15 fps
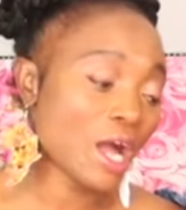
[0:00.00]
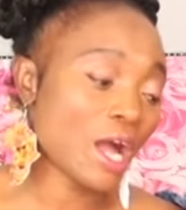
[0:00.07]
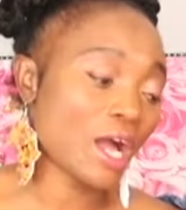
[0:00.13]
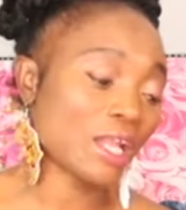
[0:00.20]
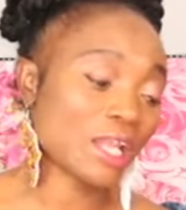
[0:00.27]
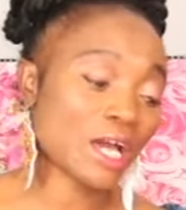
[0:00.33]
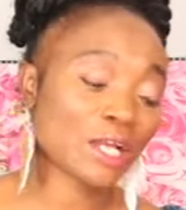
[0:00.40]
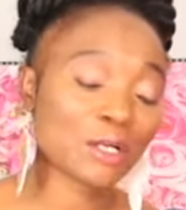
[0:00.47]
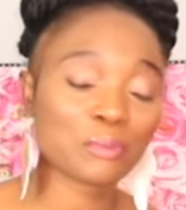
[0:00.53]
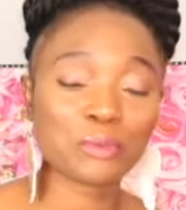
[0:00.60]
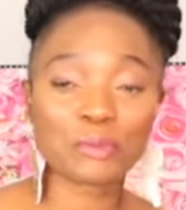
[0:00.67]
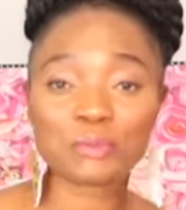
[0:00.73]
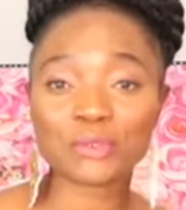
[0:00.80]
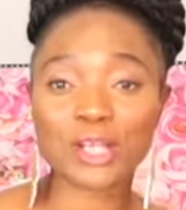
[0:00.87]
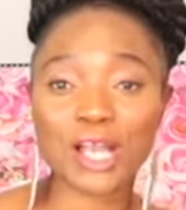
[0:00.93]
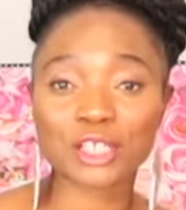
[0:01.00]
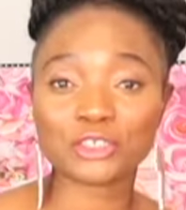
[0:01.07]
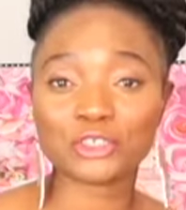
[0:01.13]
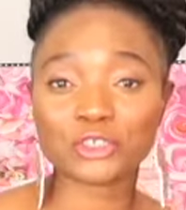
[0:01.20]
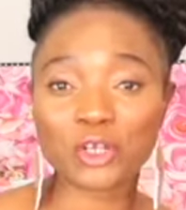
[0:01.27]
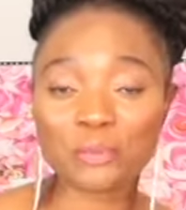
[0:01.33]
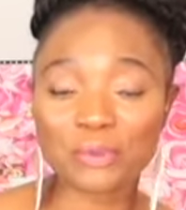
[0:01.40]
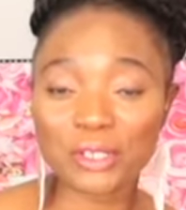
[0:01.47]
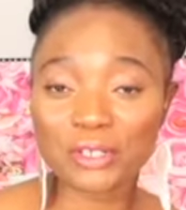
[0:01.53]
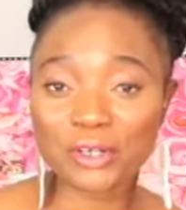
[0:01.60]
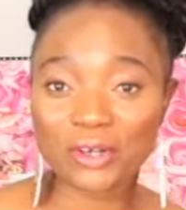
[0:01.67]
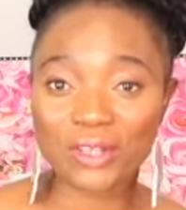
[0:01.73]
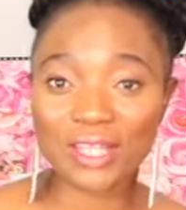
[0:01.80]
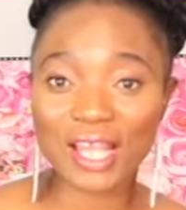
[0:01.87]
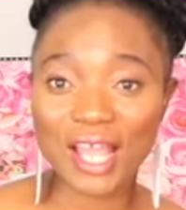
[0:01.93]
a lot of people are shopping
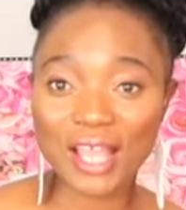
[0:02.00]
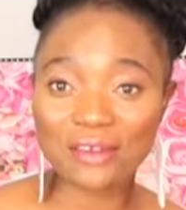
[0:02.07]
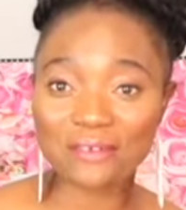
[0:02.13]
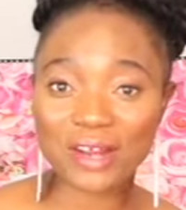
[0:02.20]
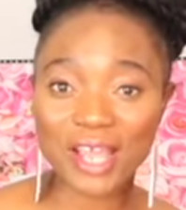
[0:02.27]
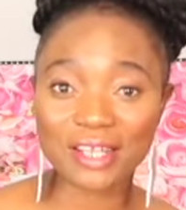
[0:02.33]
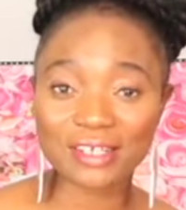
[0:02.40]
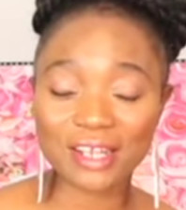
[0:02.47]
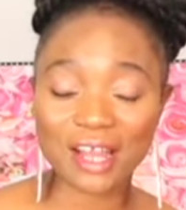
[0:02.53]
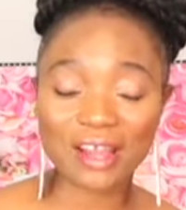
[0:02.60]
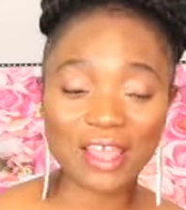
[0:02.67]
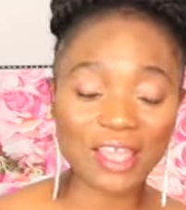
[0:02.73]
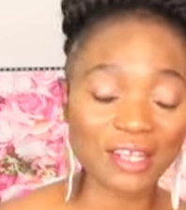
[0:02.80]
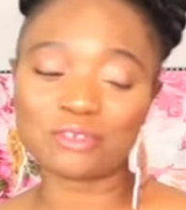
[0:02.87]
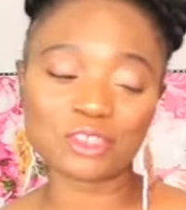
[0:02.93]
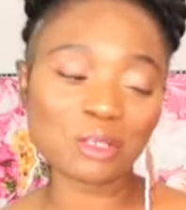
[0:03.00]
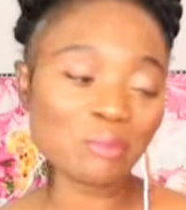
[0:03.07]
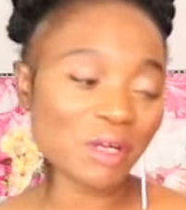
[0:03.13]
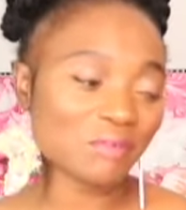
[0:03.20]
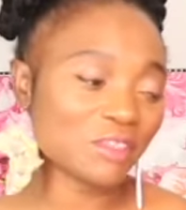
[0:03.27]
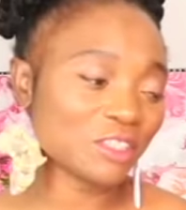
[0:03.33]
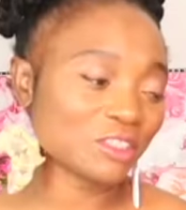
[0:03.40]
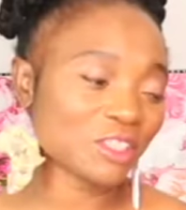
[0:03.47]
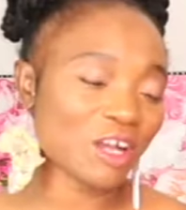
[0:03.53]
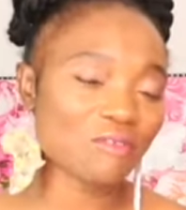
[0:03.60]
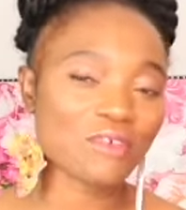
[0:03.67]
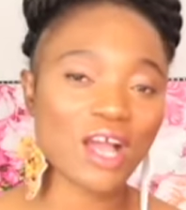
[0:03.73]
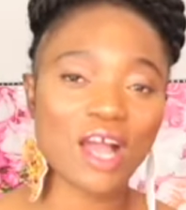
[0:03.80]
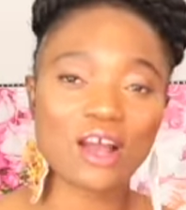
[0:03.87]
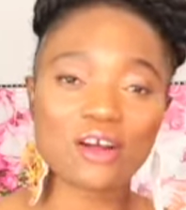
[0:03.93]
online right now, and some of the
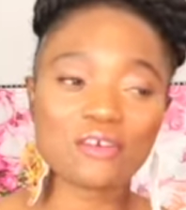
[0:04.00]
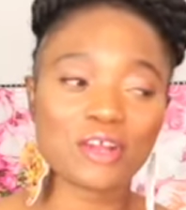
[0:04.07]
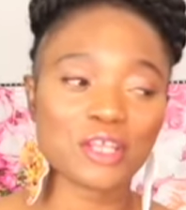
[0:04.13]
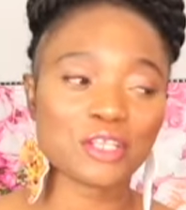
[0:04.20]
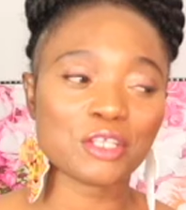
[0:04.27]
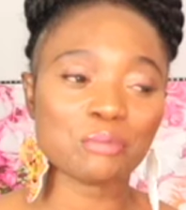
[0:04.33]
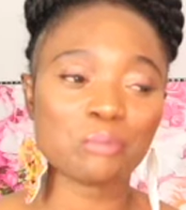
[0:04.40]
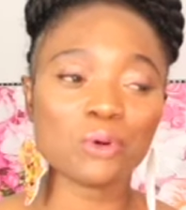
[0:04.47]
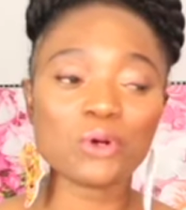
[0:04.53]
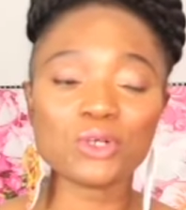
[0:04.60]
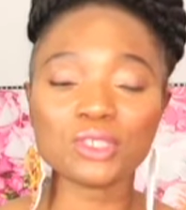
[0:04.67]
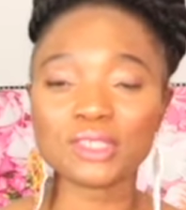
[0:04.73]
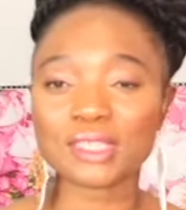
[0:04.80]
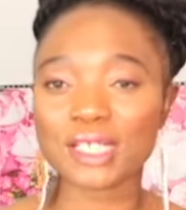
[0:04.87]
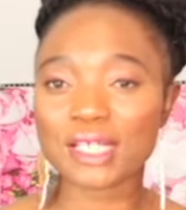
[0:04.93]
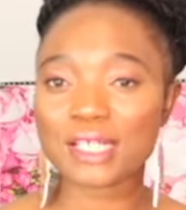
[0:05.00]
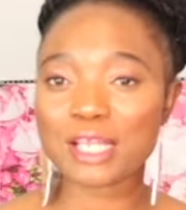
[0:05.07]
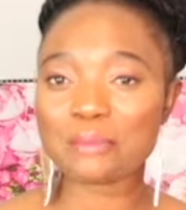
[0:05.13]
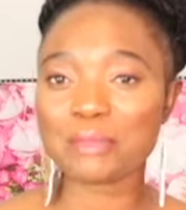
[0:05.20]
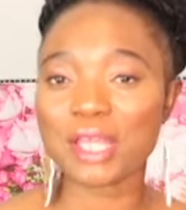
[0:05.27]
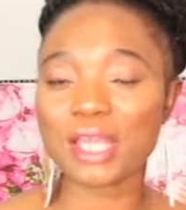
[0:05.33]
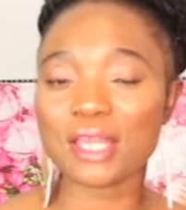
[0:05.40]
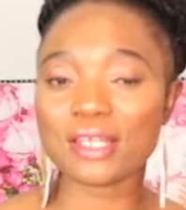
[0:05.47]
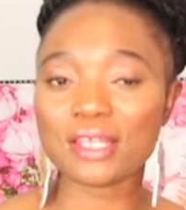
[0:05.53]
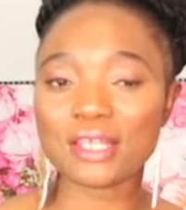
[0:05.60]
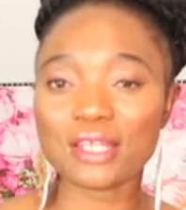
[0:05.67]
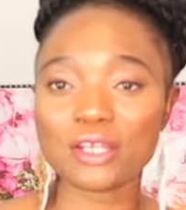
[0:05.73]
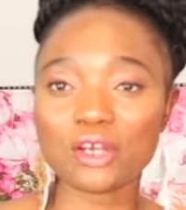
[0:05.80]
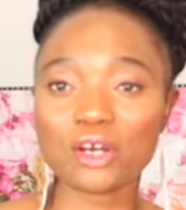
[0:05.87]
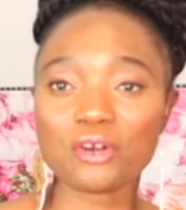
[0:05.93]
stuff I already posted them and
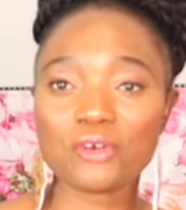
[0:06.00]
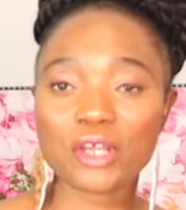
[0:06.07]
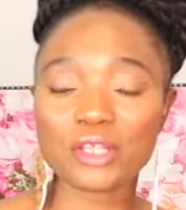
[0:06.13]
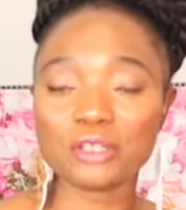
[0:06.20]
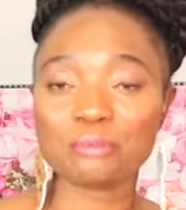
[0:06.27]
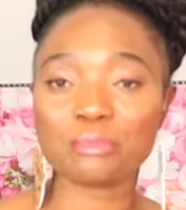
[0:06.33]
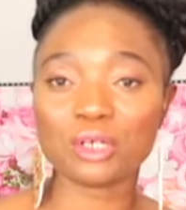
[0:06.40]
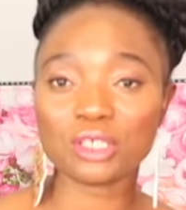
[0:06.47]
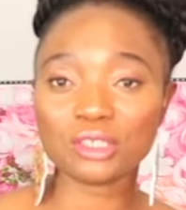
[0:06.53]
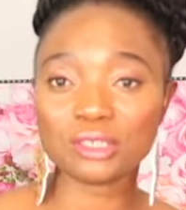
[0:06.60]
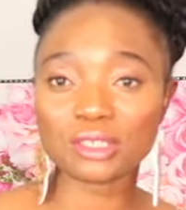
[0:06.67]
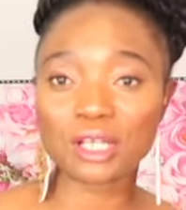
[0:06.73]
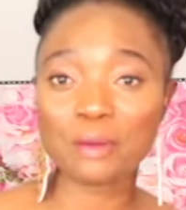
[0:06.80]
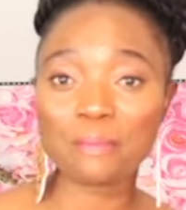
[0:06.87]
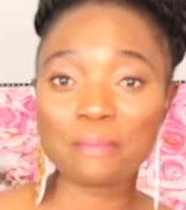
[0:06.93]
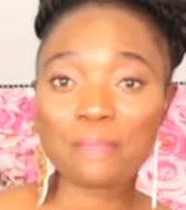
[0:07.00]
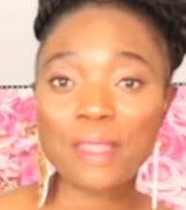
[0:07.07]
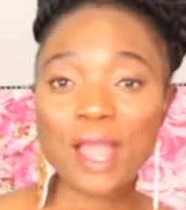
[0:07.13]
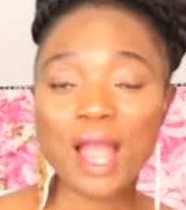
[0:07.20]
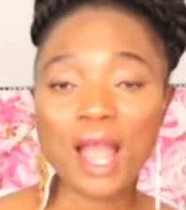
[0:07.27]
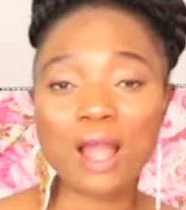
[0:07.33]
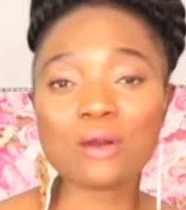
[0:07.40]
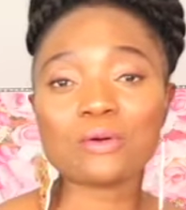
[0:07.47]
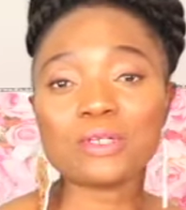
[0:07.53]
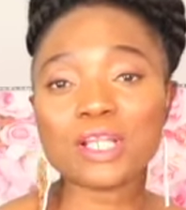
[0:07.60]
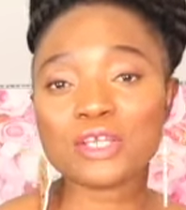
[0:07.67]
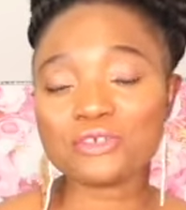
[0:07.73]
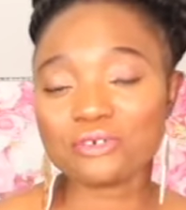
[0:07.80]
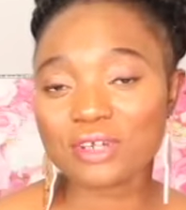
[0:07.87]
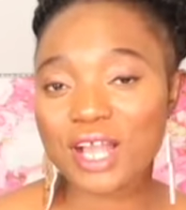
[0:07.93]
they already bought some. I will
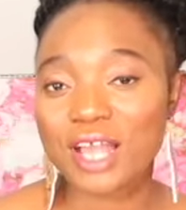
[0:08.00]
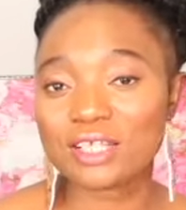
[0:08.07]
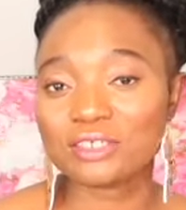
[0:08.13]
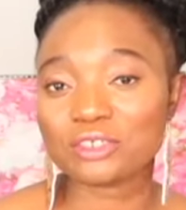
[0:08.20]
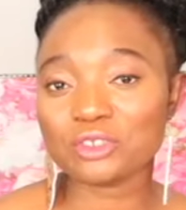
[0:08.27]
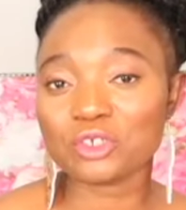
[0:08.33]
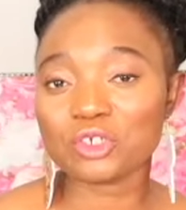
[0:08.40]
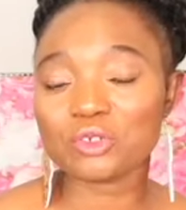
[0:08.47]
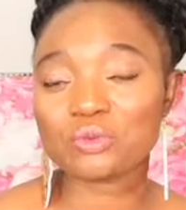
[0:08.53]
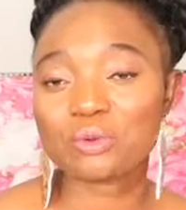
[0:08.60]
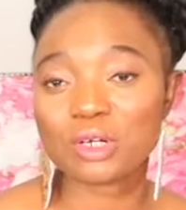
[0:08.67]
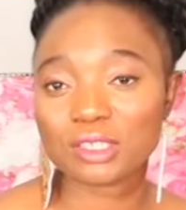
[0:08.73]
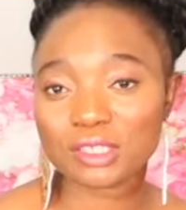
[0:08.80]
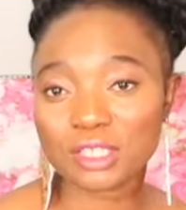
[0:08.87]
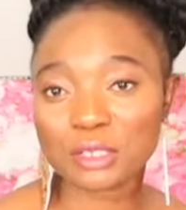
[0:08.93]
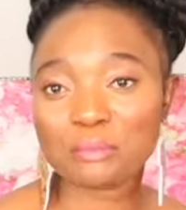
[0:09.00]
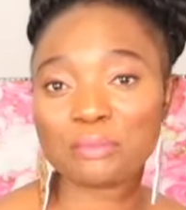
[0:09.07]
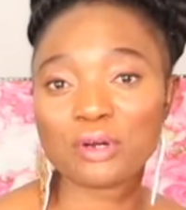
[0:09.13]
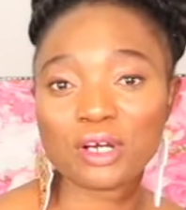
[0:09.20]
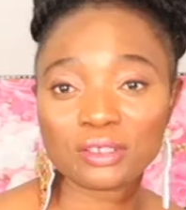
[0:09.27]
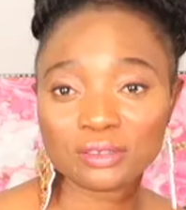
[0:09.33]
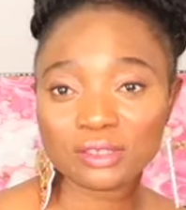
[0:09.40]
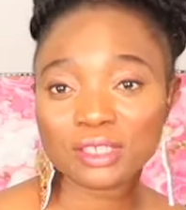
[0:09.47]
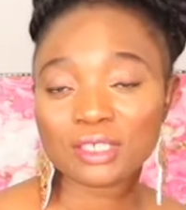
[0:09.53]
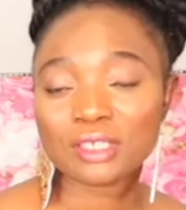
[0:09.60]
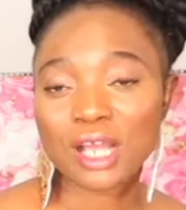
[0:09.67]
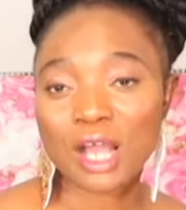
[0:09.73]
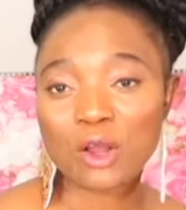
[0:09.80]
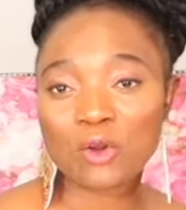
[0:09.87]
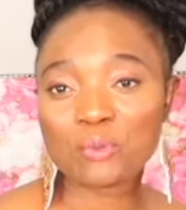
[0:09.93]
let you guys know what they bought.
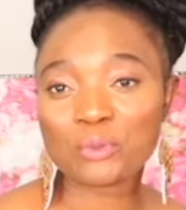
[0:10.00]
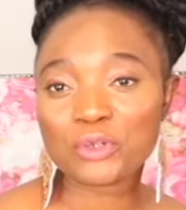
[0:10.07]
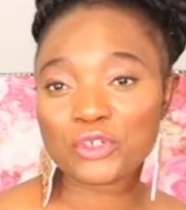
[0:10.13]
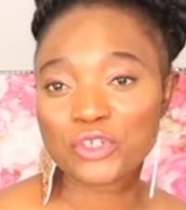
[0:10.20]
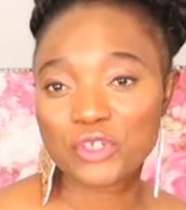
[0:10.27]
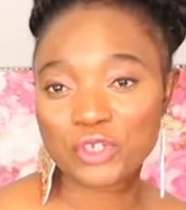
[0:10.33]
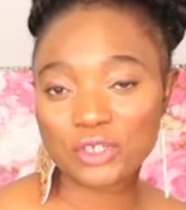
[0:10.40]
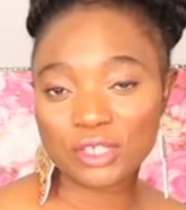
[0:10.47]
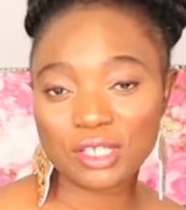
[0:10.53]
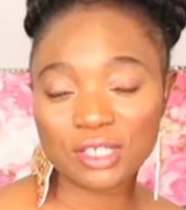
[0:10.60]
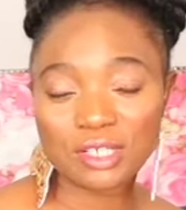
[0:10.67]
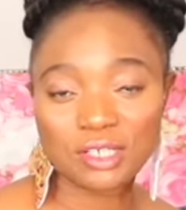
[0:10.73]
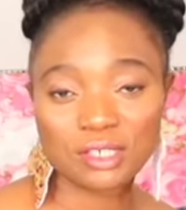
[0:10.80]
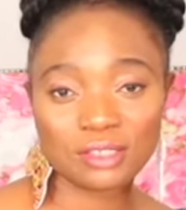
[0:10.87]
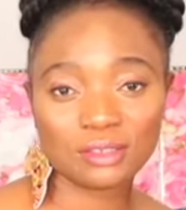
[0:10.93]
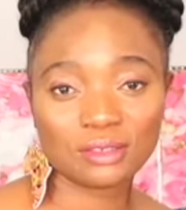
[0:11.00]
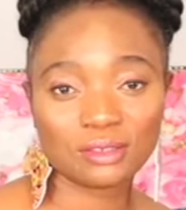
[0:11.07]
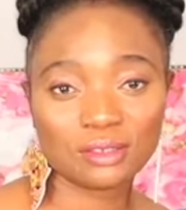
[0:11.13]
I will put the